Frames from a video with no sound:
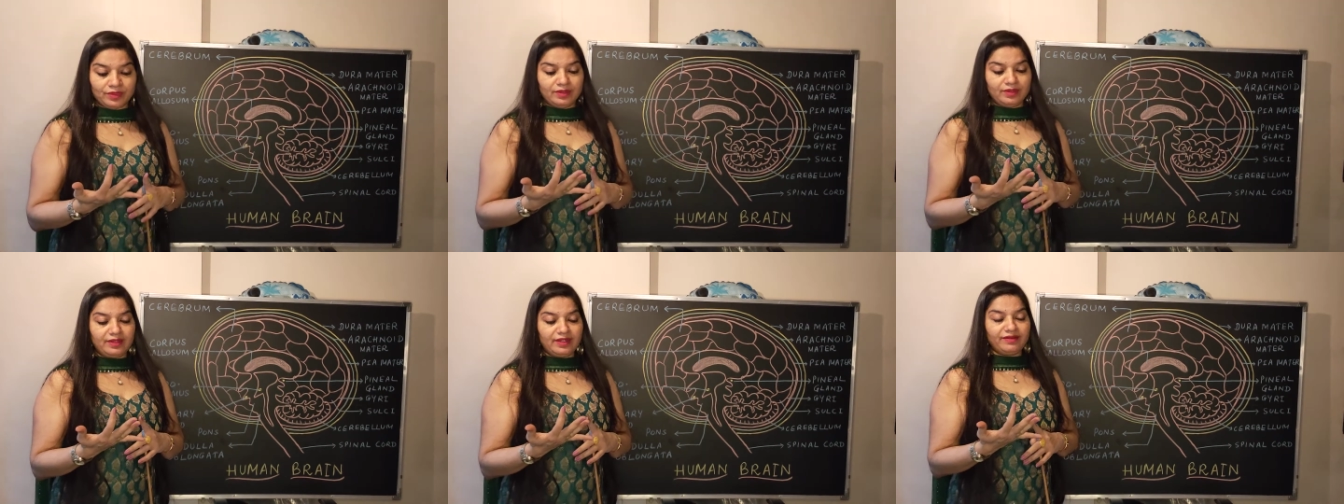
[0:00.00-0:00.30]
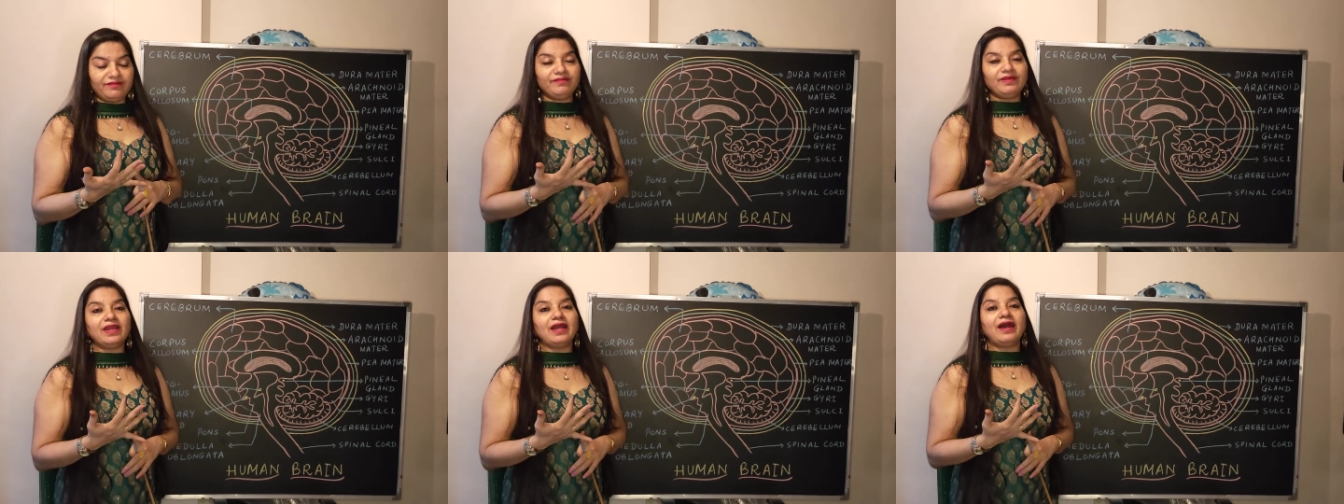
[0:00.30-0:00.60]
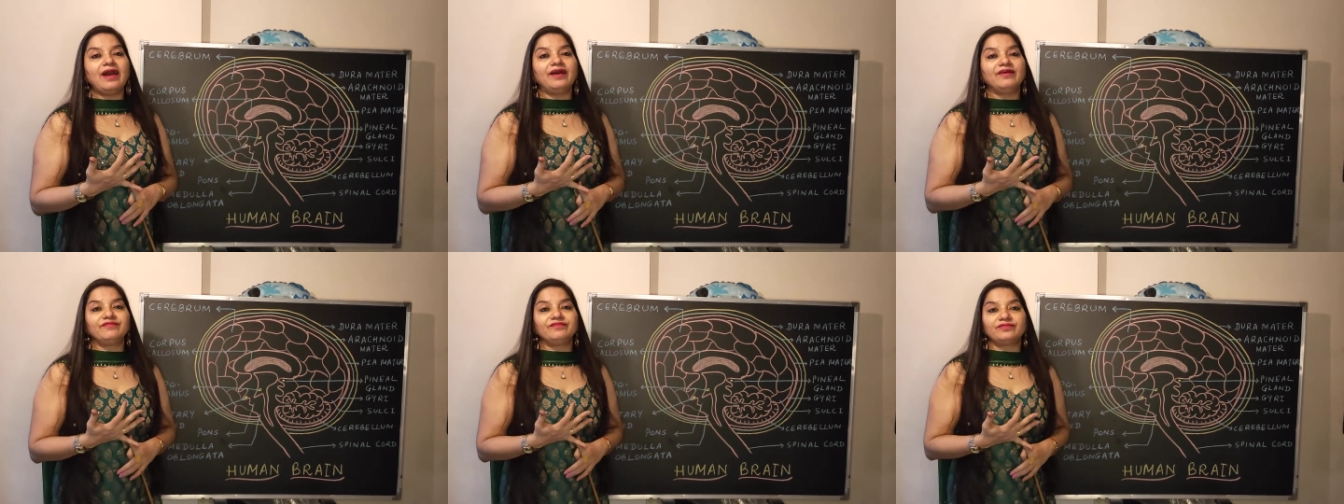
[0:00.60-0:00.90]
then we
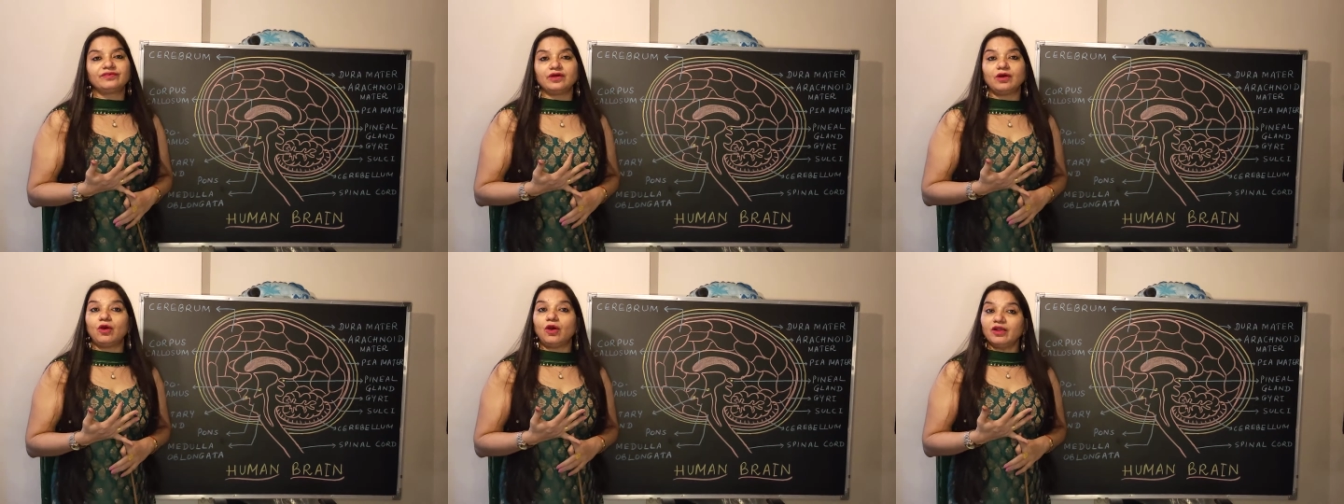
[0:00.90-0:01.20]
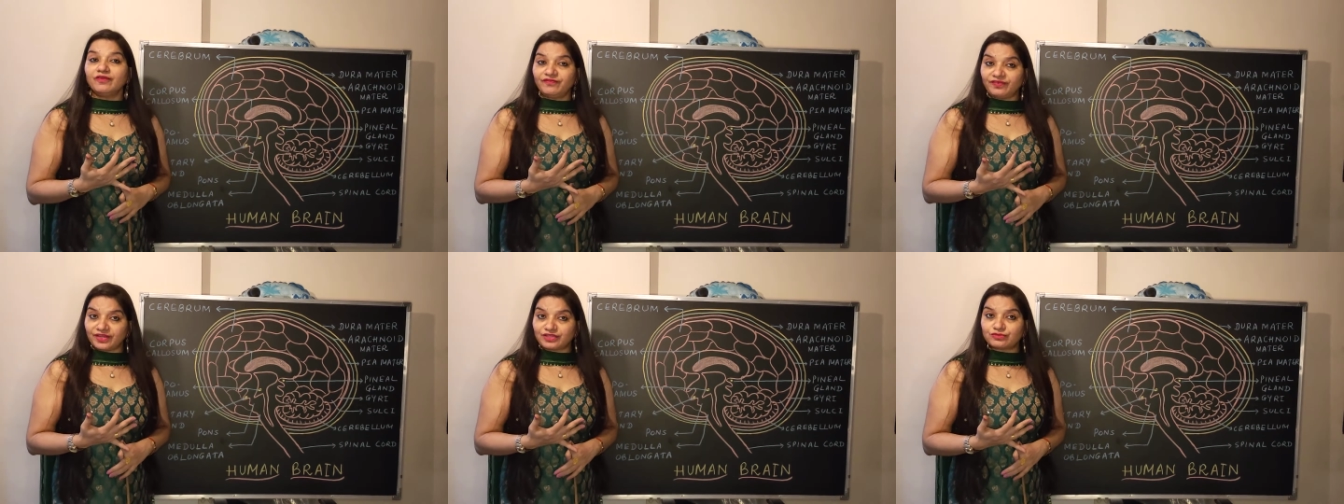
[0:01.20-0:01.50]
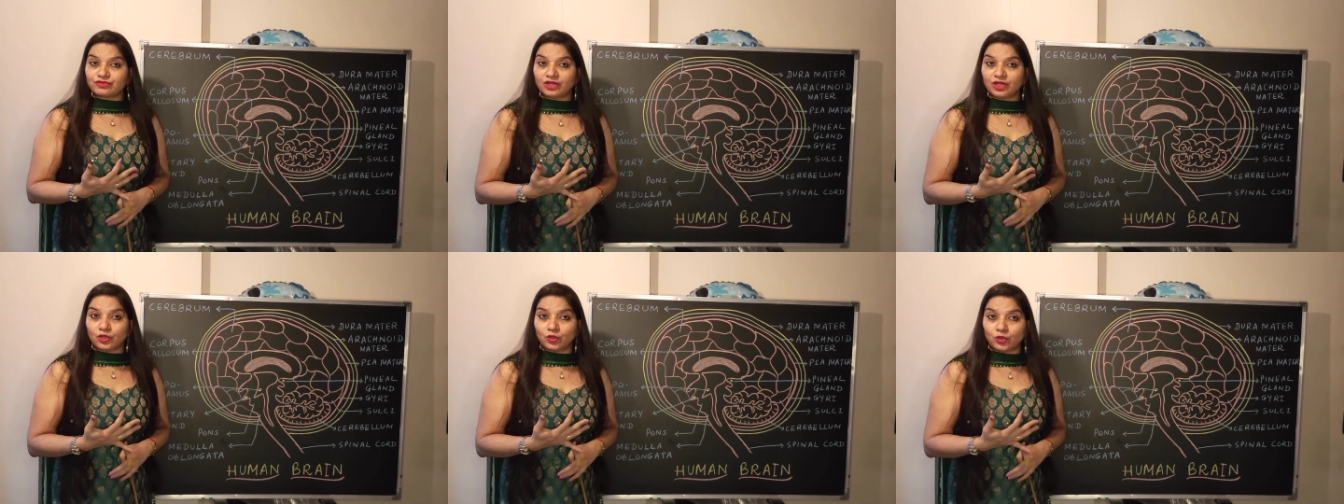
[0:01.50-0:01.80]
have
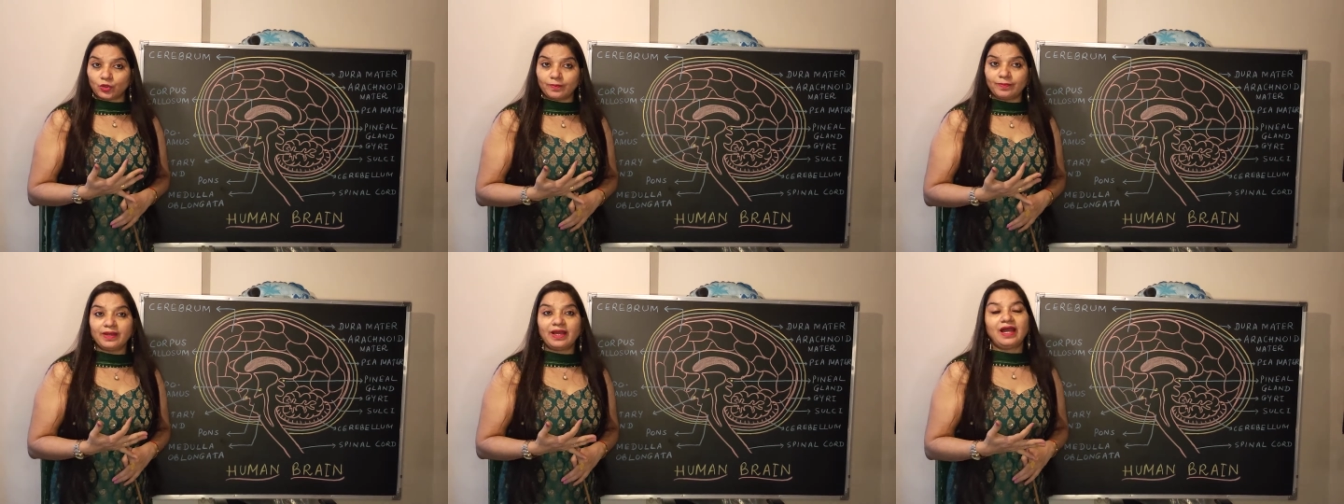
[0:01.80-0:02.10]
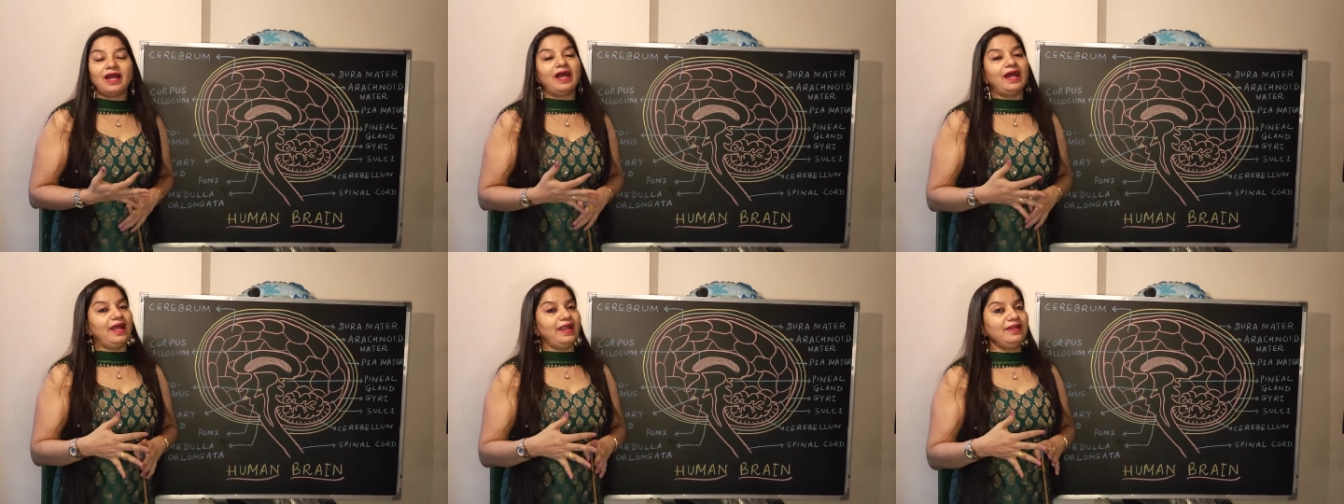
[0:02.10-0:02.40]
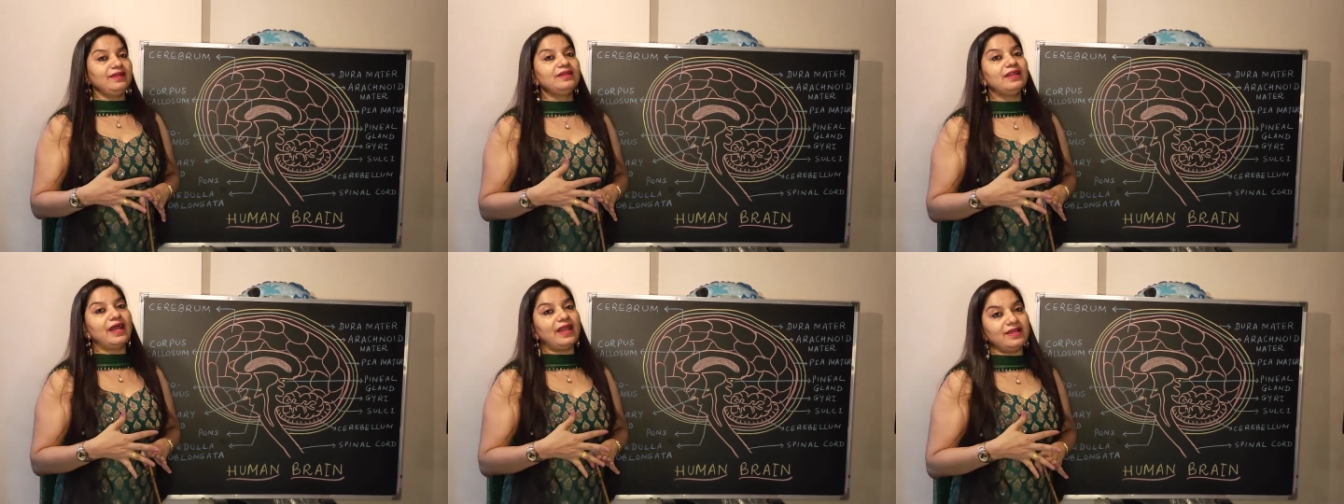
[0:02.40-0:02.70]
olfactory lobe
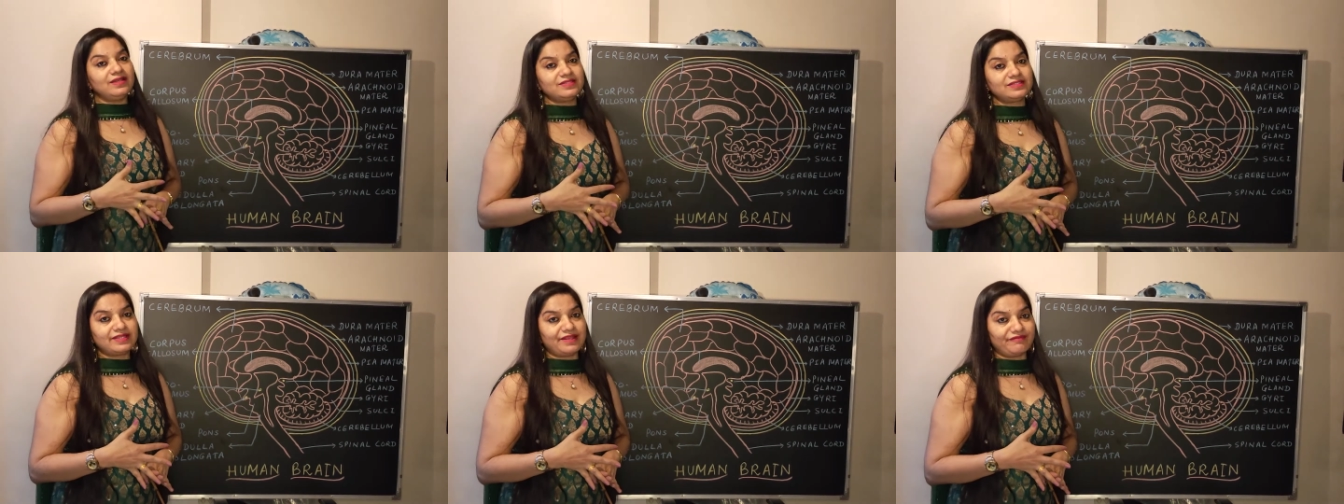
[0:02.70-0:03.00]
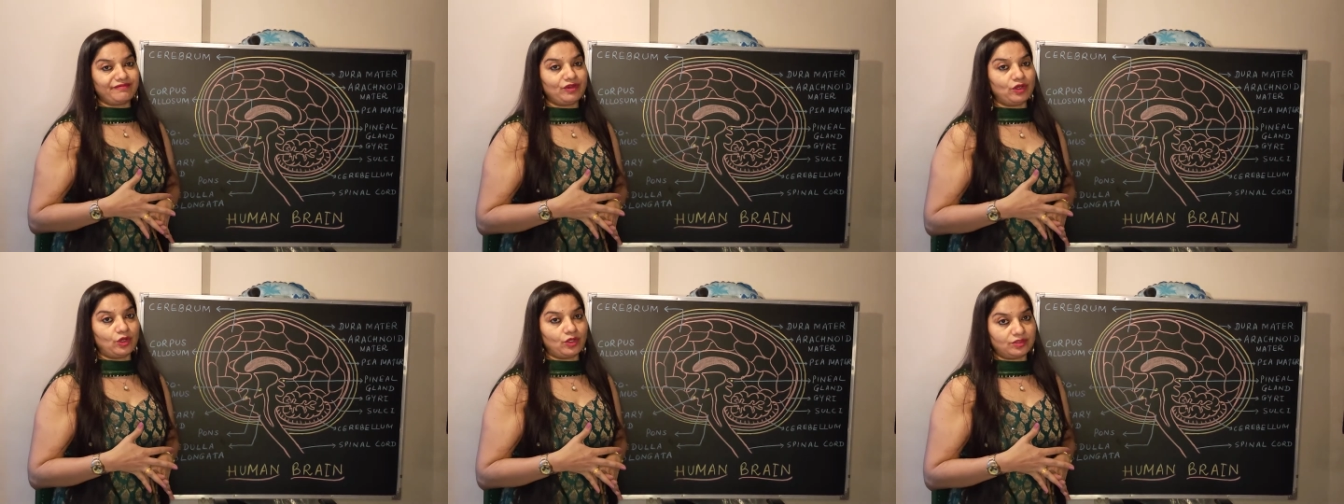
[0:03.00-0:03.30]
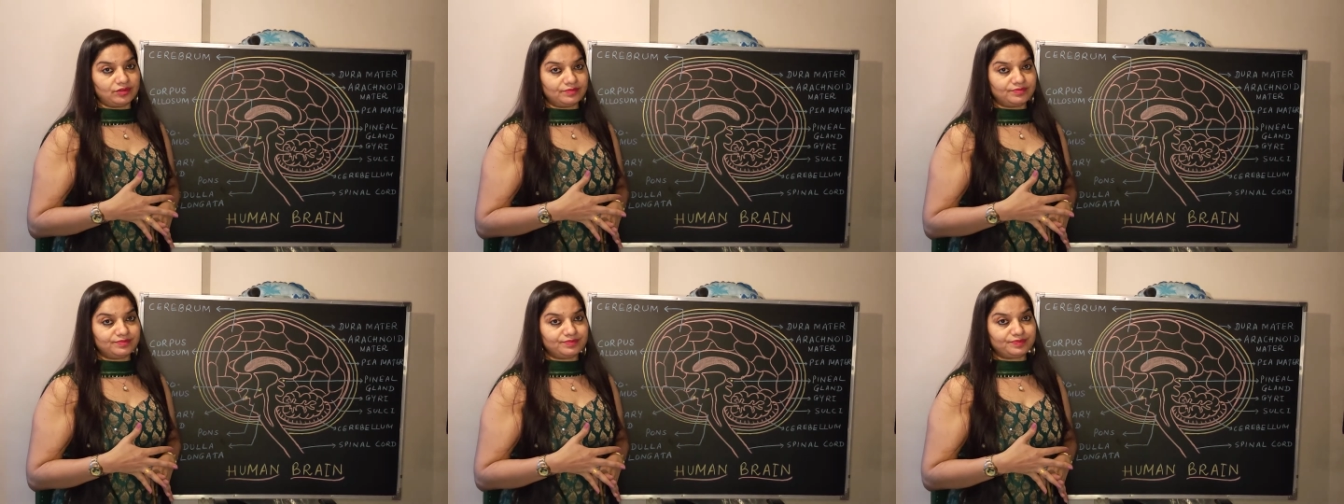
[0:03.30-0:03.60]
and diencephalon.